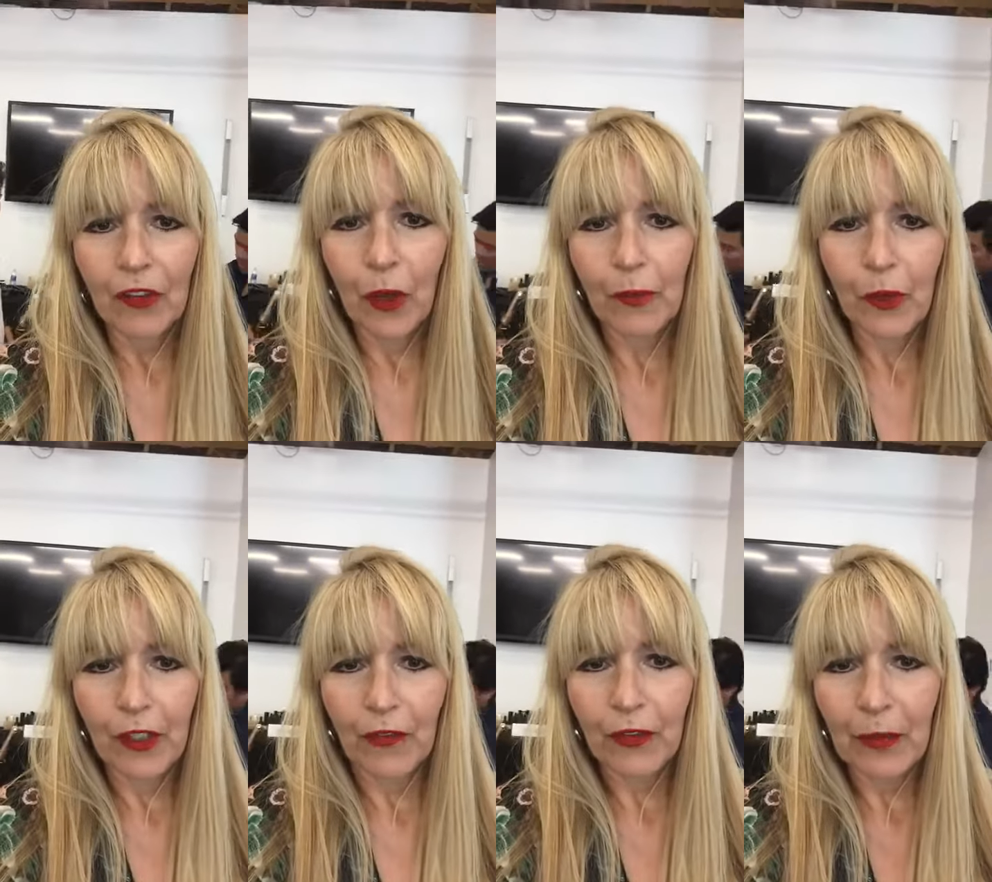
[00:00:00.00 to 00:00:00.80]
So I'm
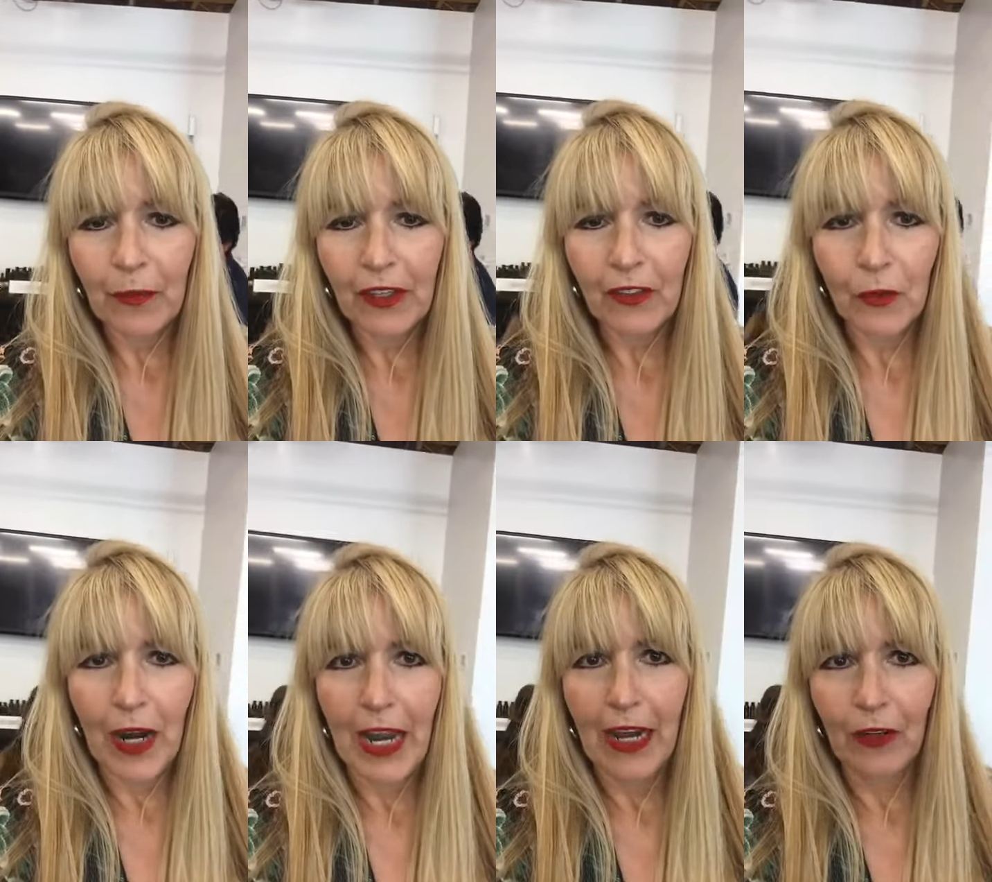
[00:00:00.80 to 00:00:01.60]
going to flip this
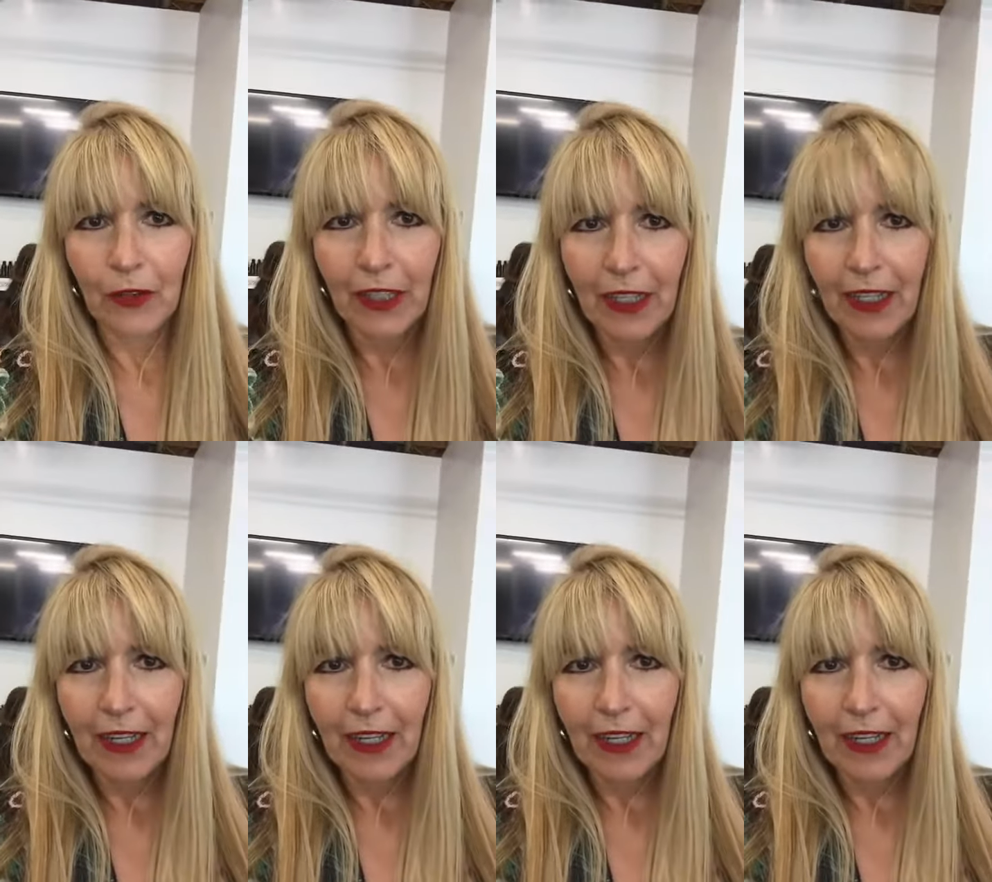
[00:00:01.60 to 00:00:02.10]
around,